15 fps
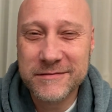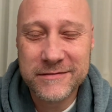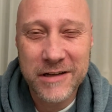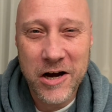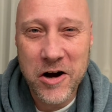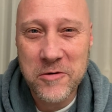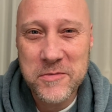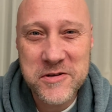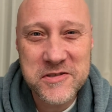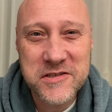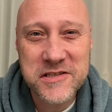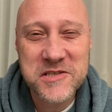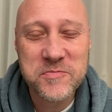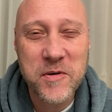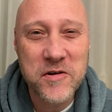almost
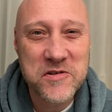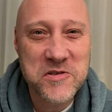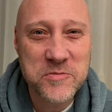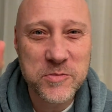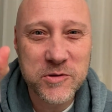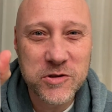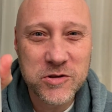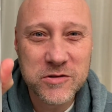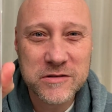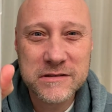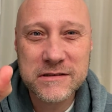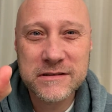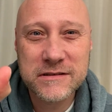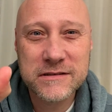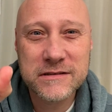
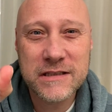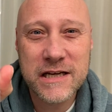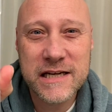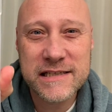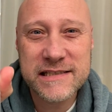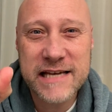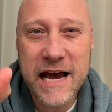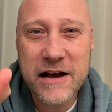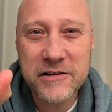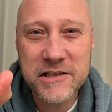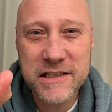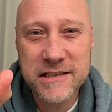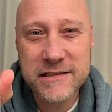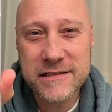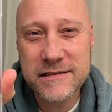disposable
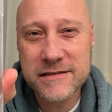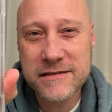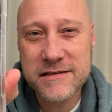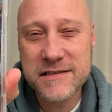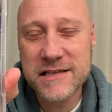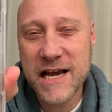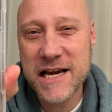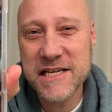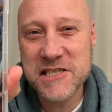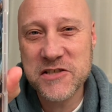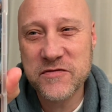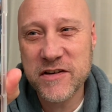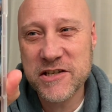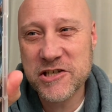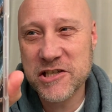Italian science
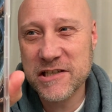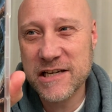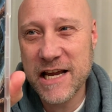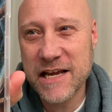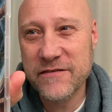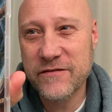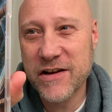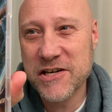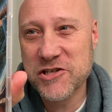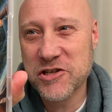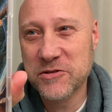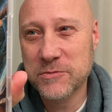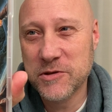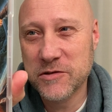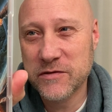fiction
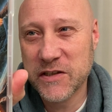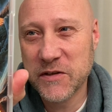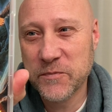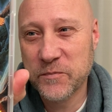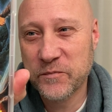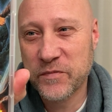adventure movie.